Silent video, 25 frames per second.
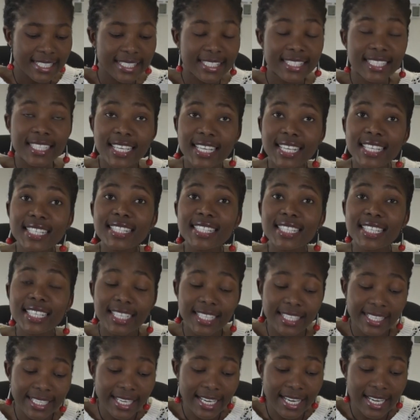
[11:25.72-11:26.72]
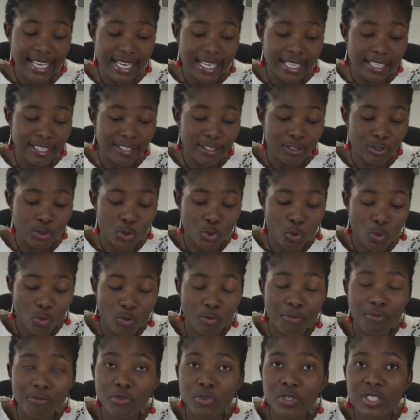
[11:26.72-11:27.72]
Zininzi indlela
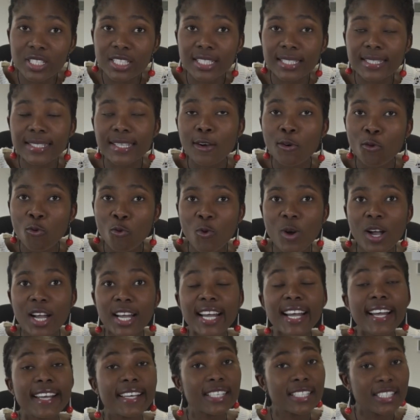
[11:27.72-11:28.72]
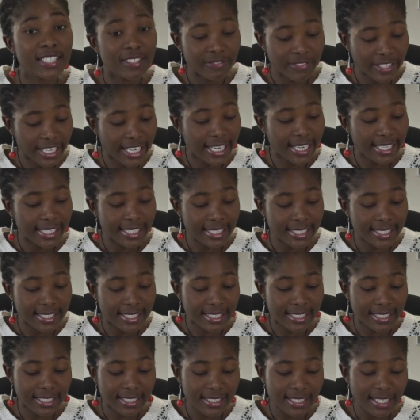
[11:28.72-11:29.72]
zokufundisa ukwakha
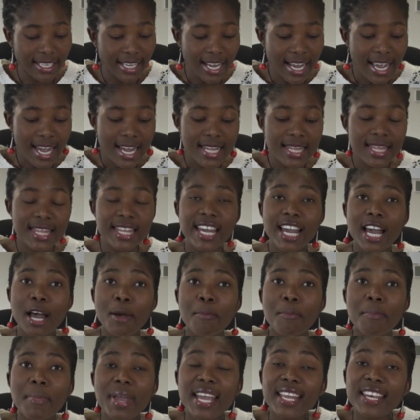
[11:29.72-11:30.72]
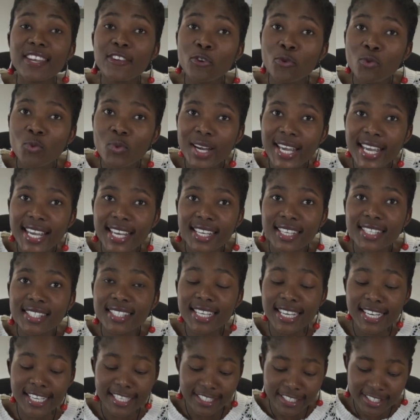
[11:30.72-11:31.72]
izivakalisi. There are many ways
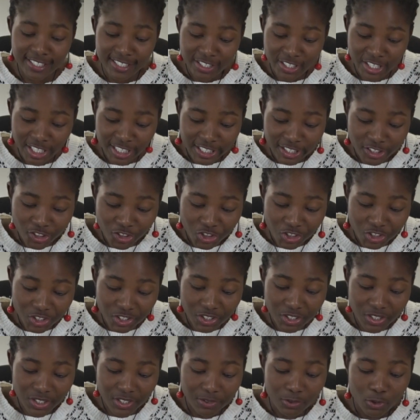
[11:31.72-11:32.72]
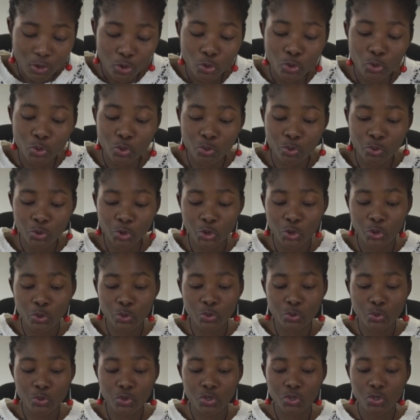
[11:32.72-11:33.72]
and strategies to
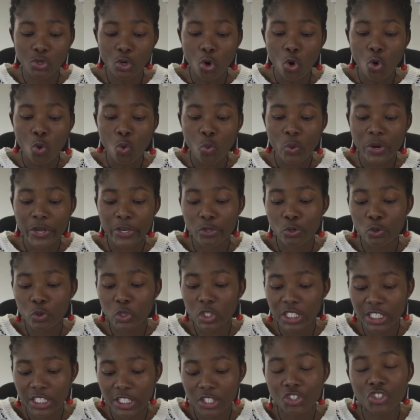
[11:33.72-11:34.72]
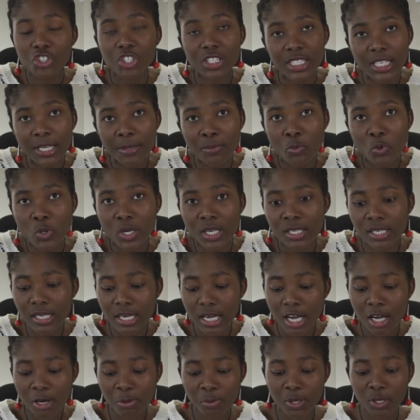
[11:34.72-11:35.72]
use when you teach someone
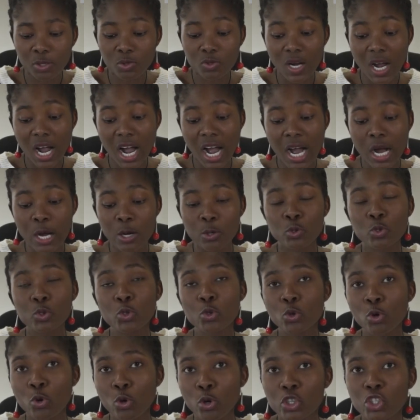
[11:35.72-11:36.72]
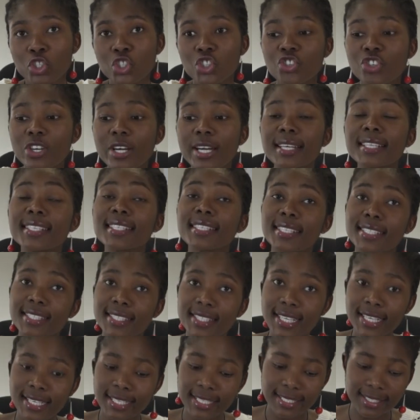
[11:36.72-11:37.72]
about how to construct
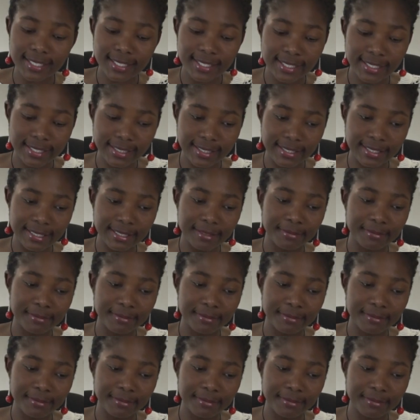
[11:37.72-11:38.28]
sentences.